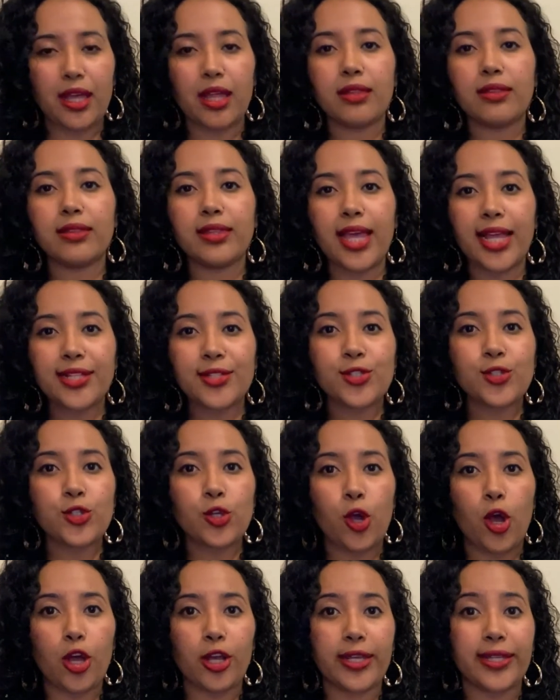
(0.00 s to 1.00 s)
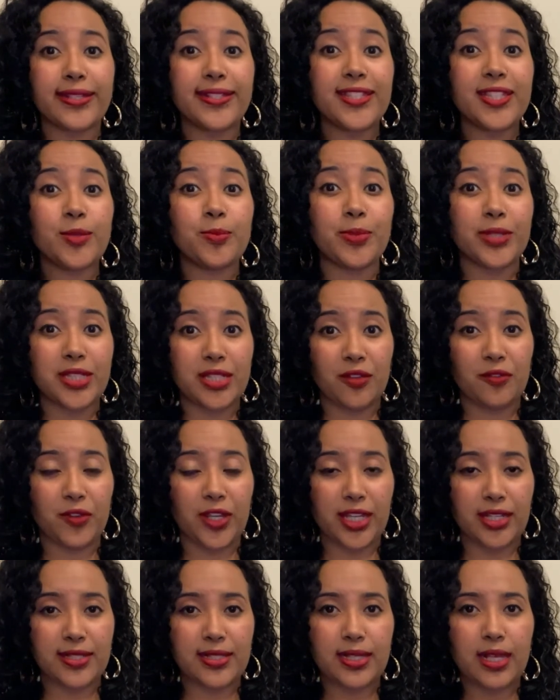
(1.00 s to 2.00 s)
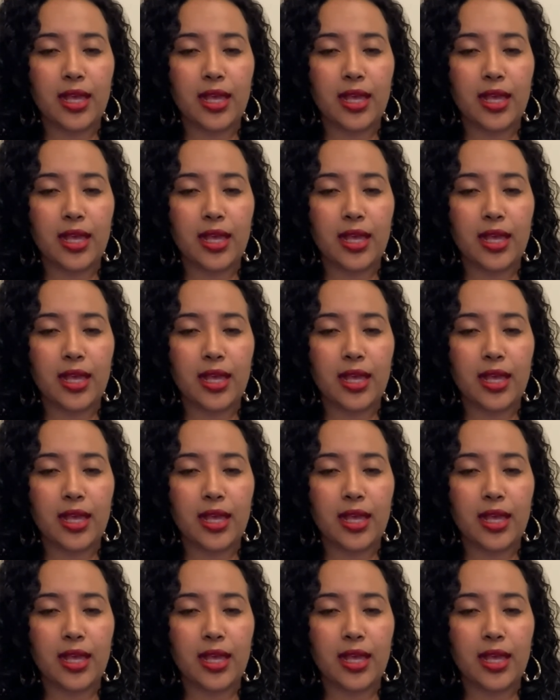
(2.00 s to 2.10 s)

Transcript: let's talk specifics.